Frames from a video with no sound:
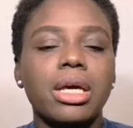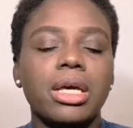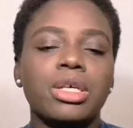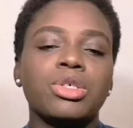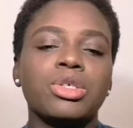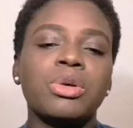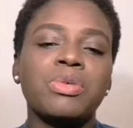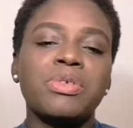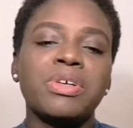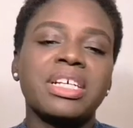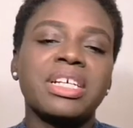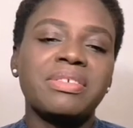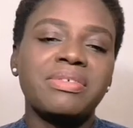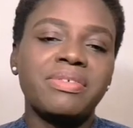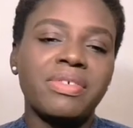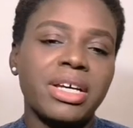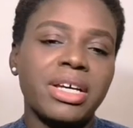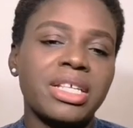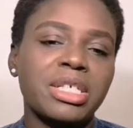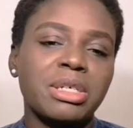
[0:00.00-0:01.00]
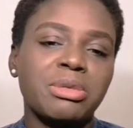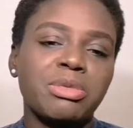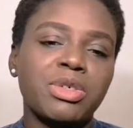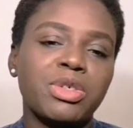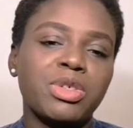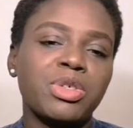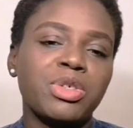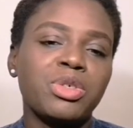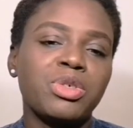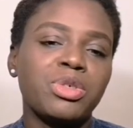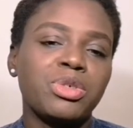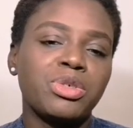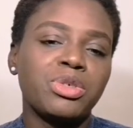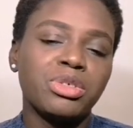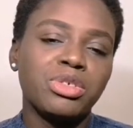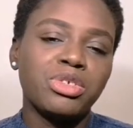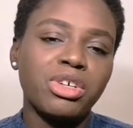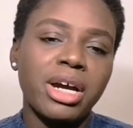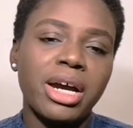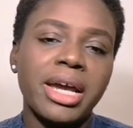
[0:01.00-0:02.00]
It's always advisable to use your
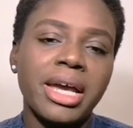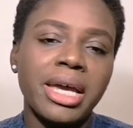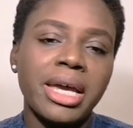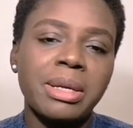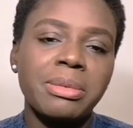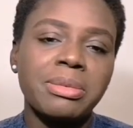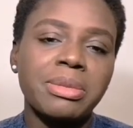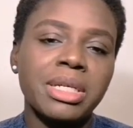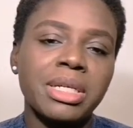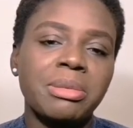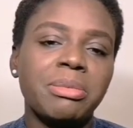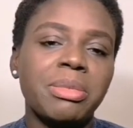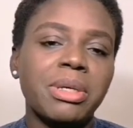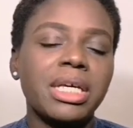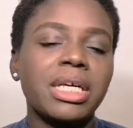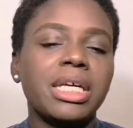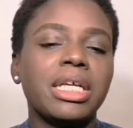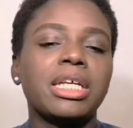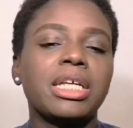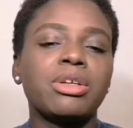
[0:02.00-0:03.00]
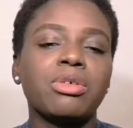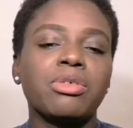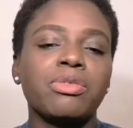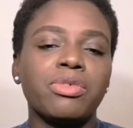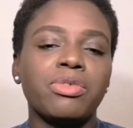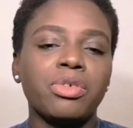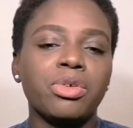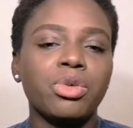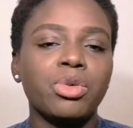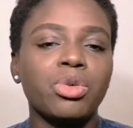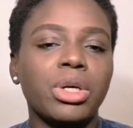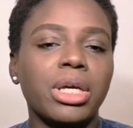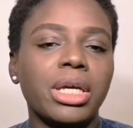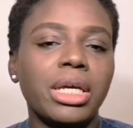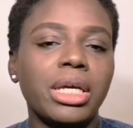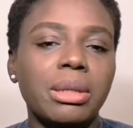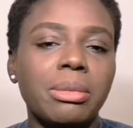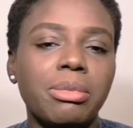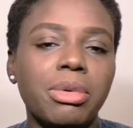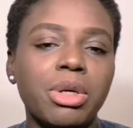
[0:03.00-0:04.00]
dry herbs at the beginning of your
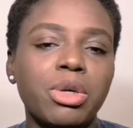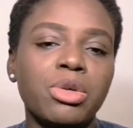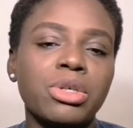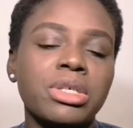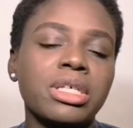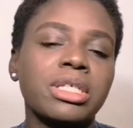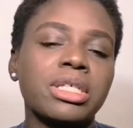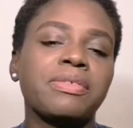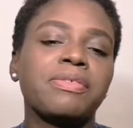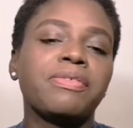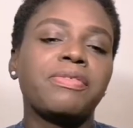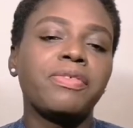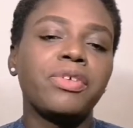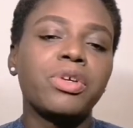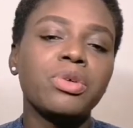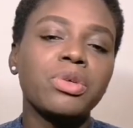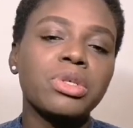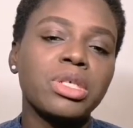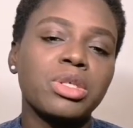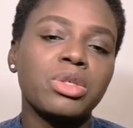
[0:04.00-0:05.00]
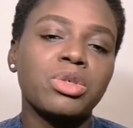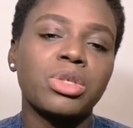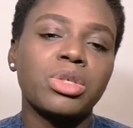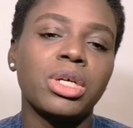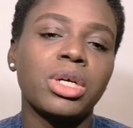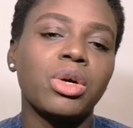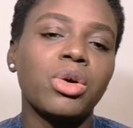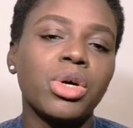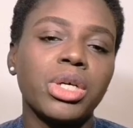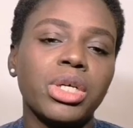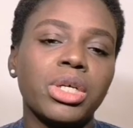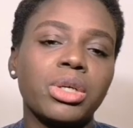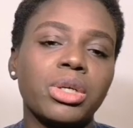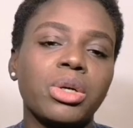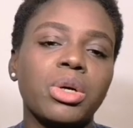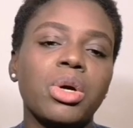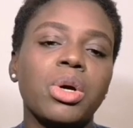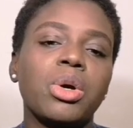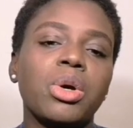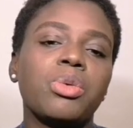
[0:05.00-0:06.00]
cooking because it infuses into the oil,
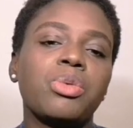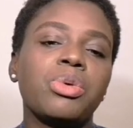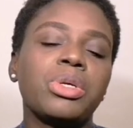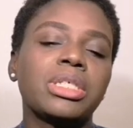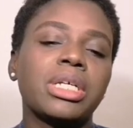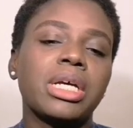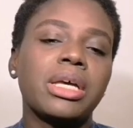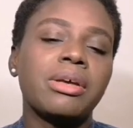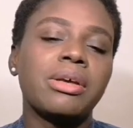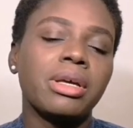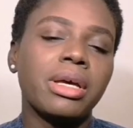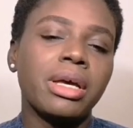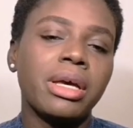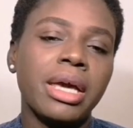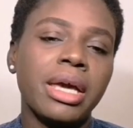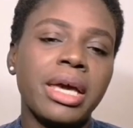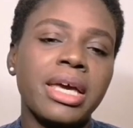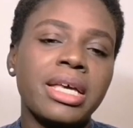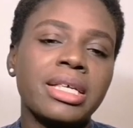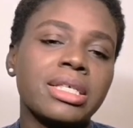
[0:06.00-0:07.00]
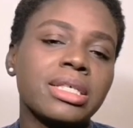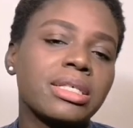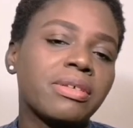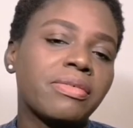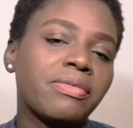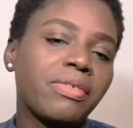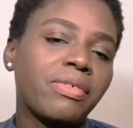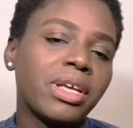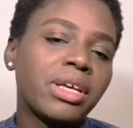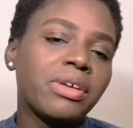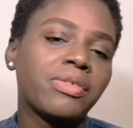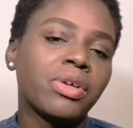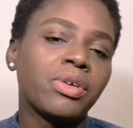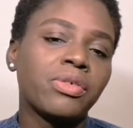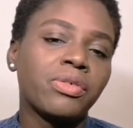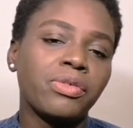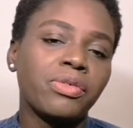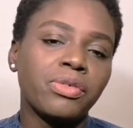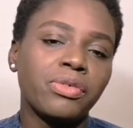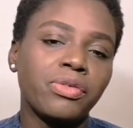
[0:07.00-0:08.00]
which enhances the flavor
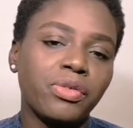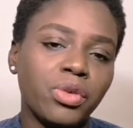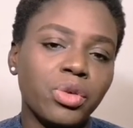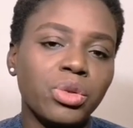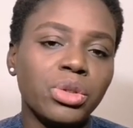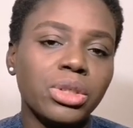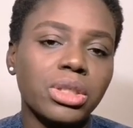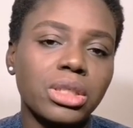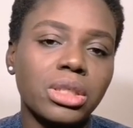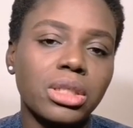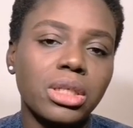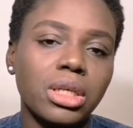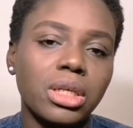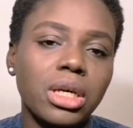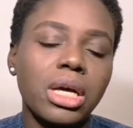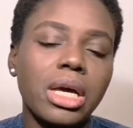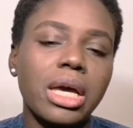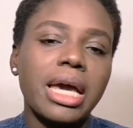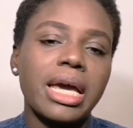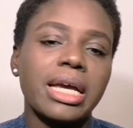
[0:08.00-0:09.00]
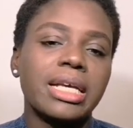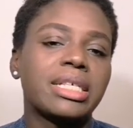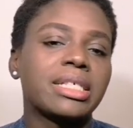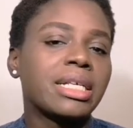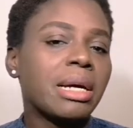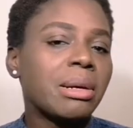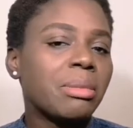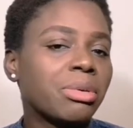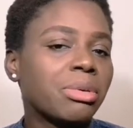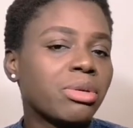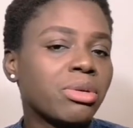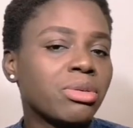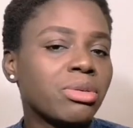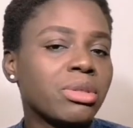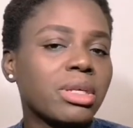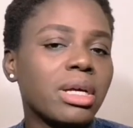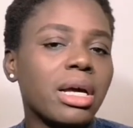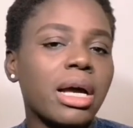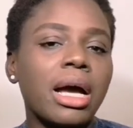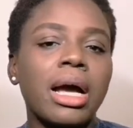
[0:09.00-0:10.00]
of your food.
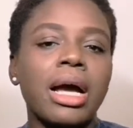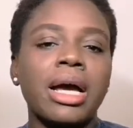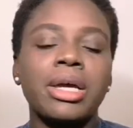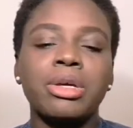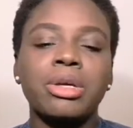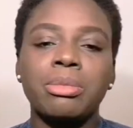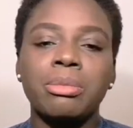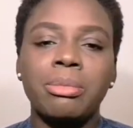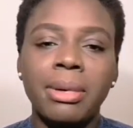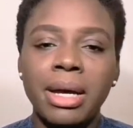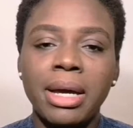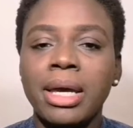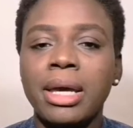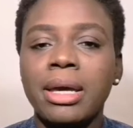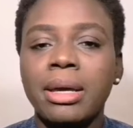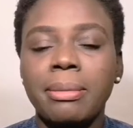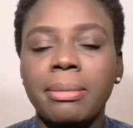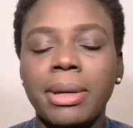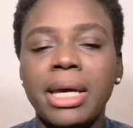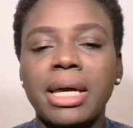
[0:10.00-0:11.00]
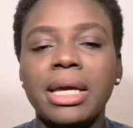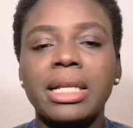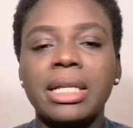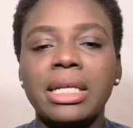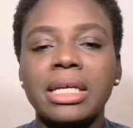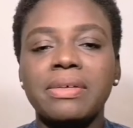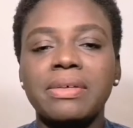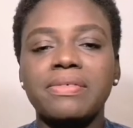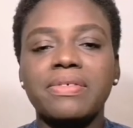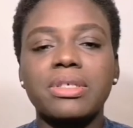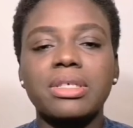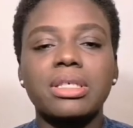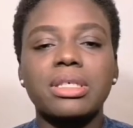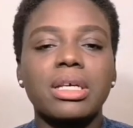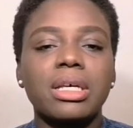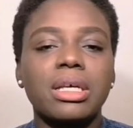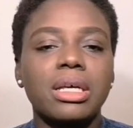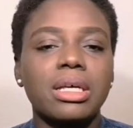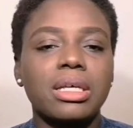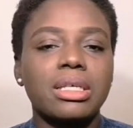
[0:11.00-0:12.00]
Examples are your bay leaves,
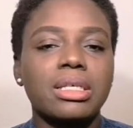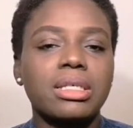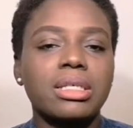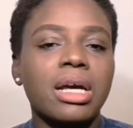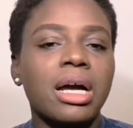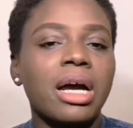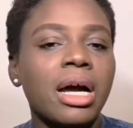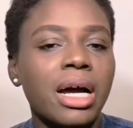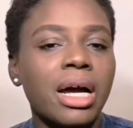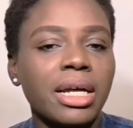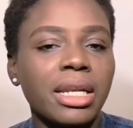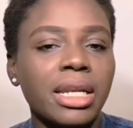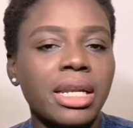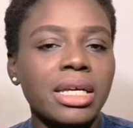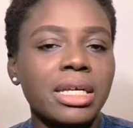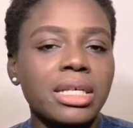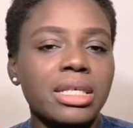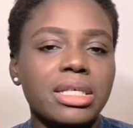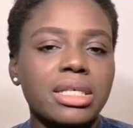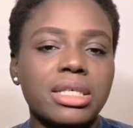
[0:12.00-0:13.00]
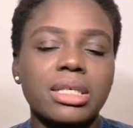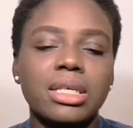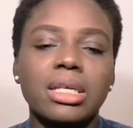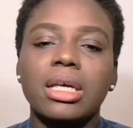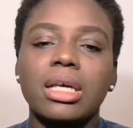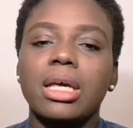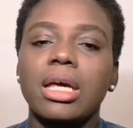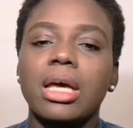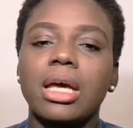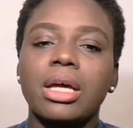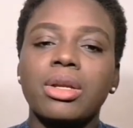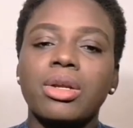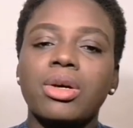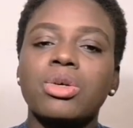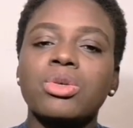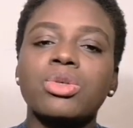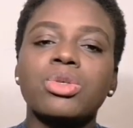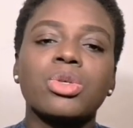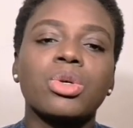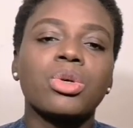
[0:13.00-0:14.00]
star anise, and
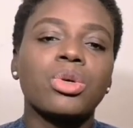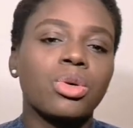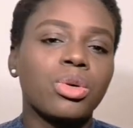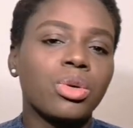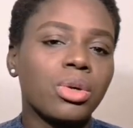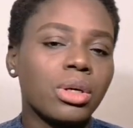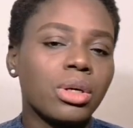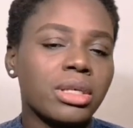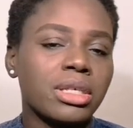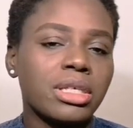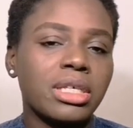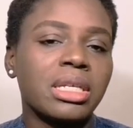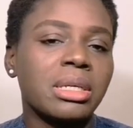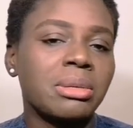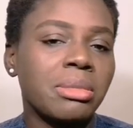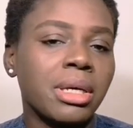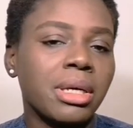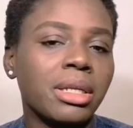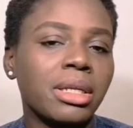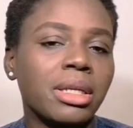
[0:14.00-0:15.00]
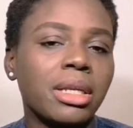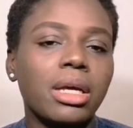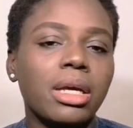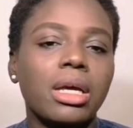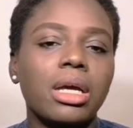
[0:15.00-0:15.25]
also cinnamon.